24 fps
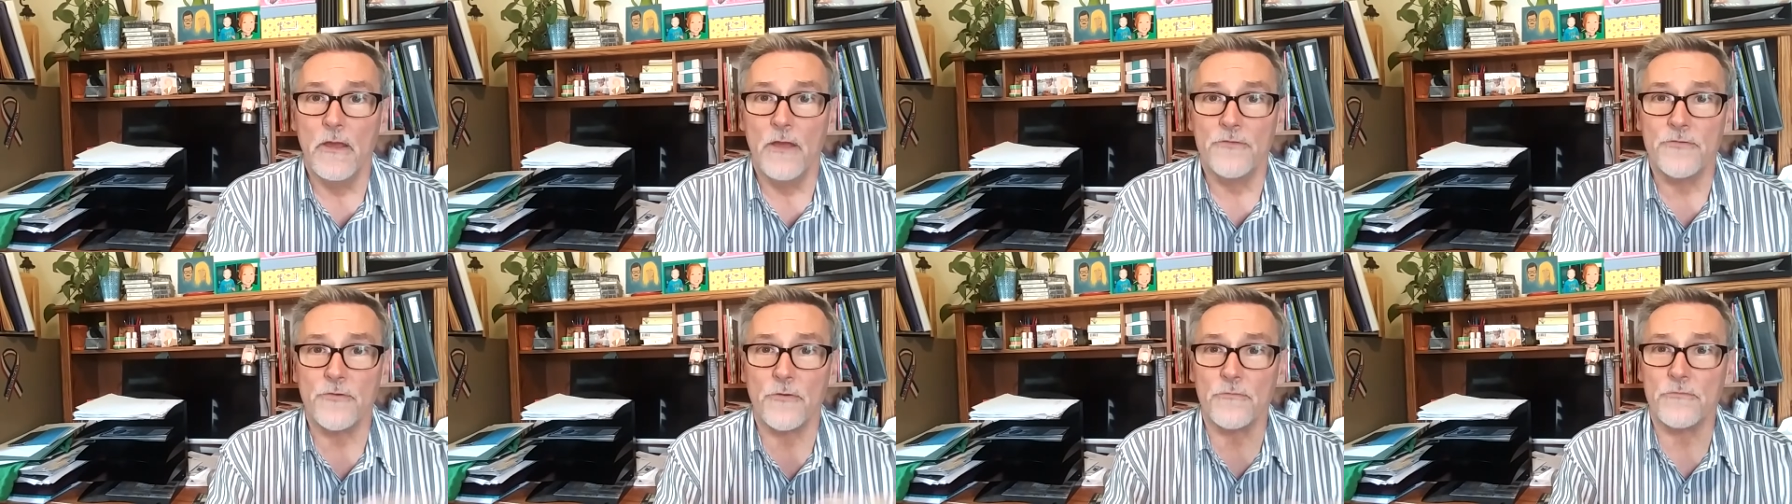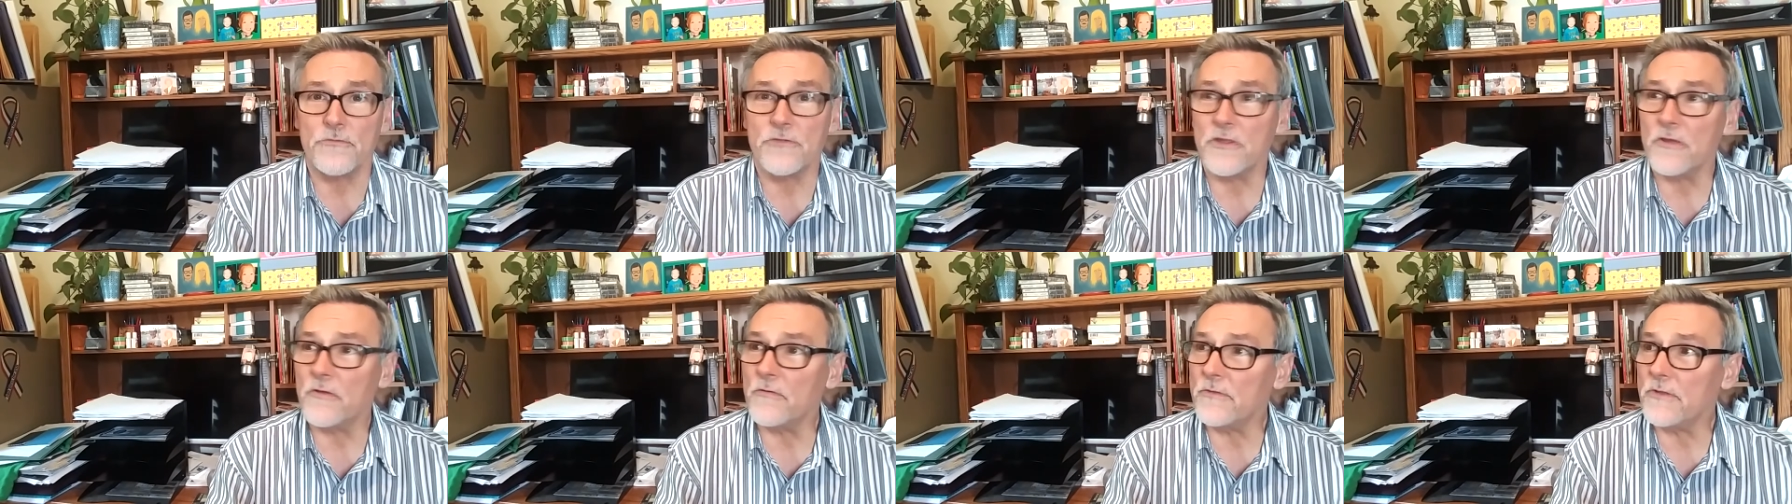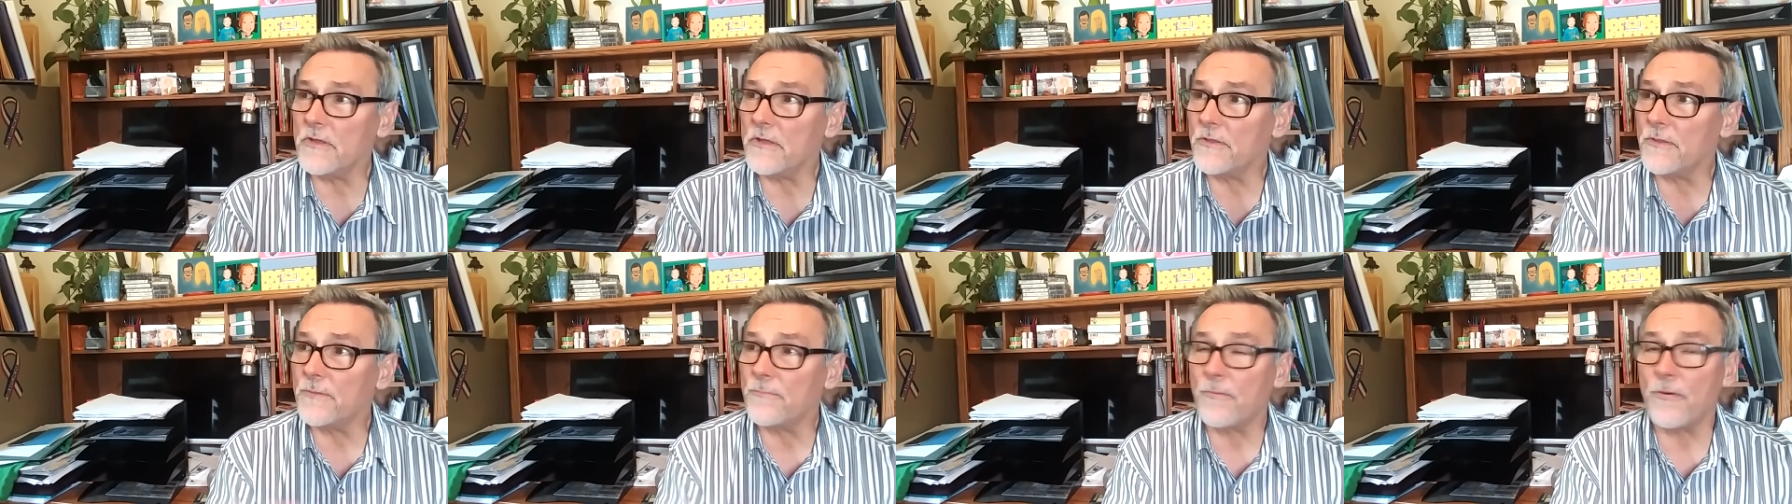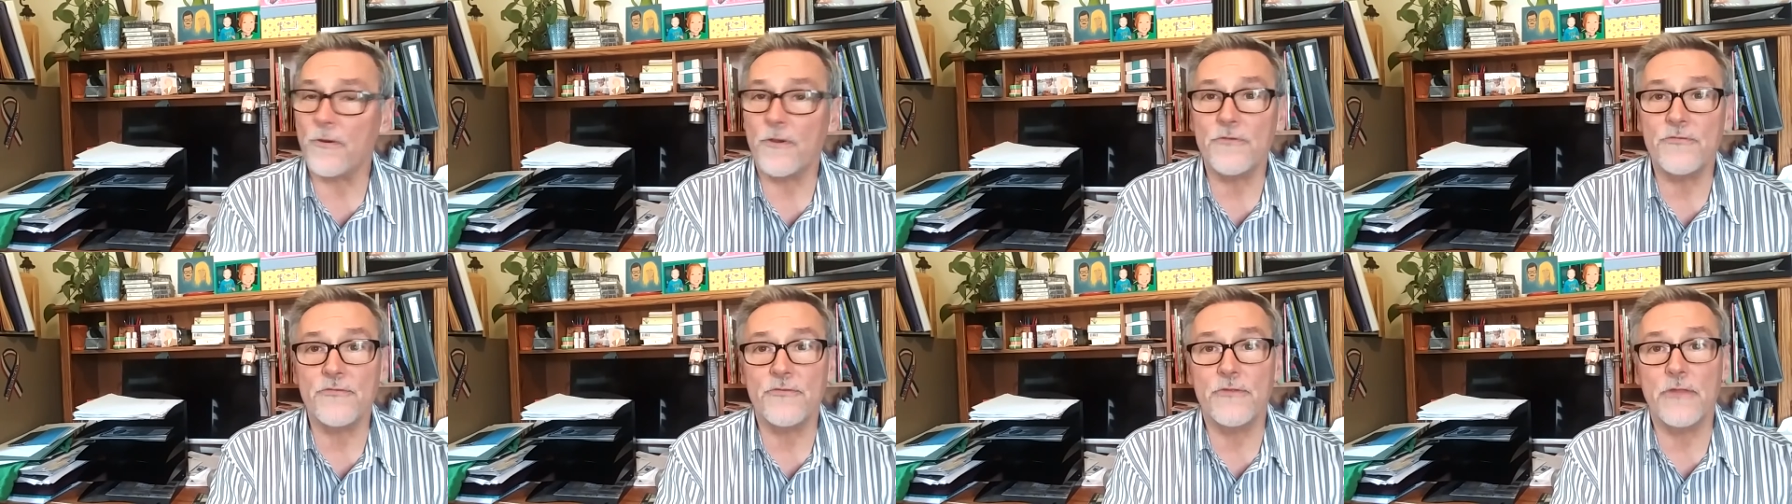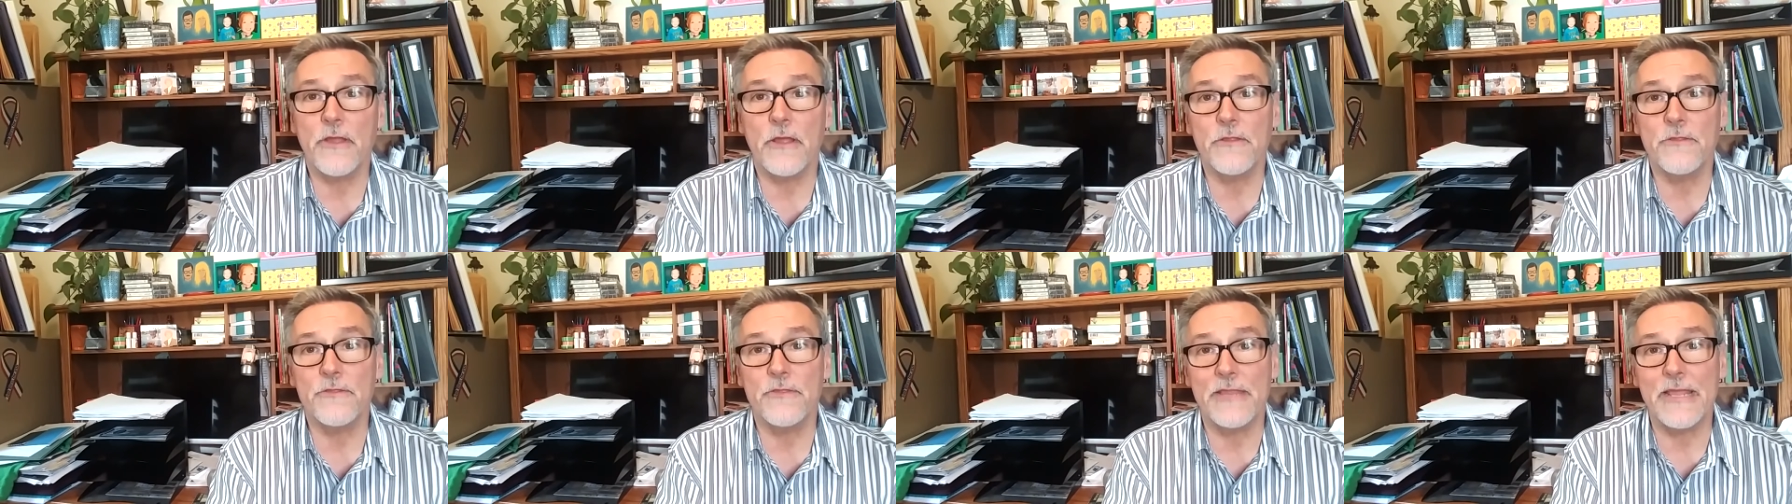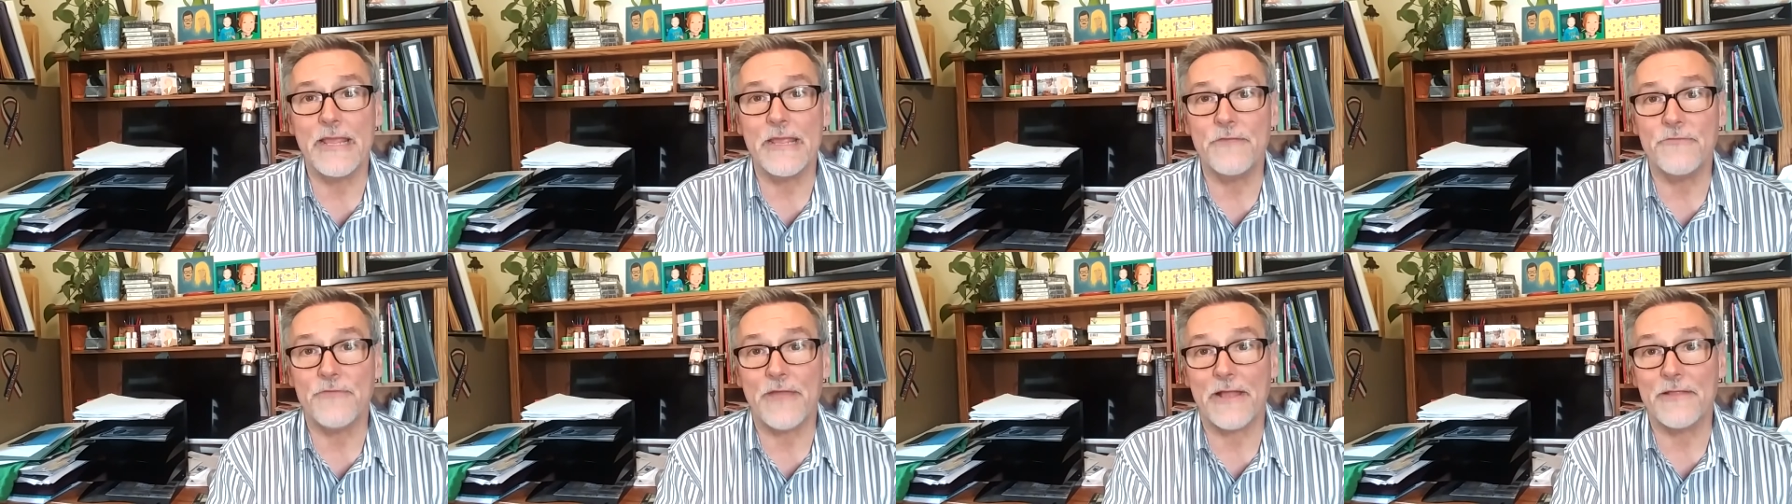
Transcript: So the only other person that leave,